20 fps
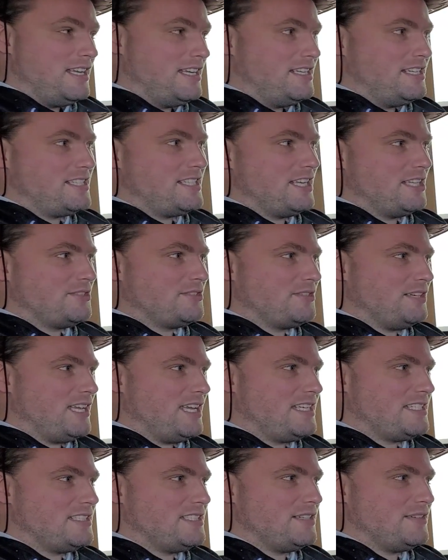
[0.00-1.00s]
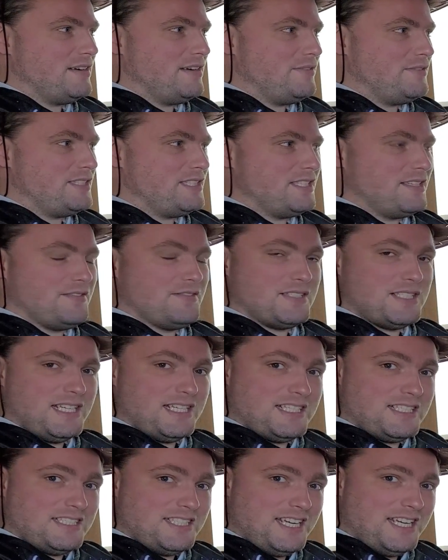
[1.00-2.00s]
decentralized derivatives
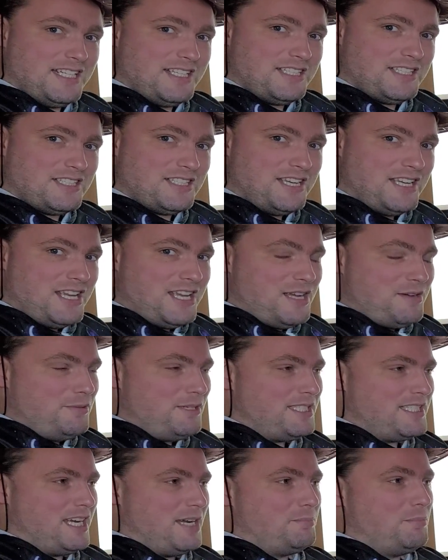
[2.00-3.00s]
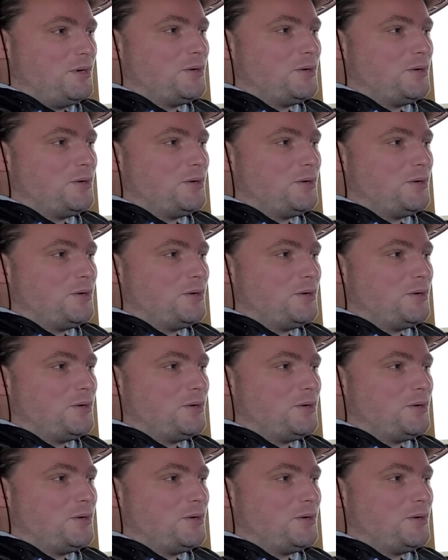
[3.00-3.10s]
exchange, which I'm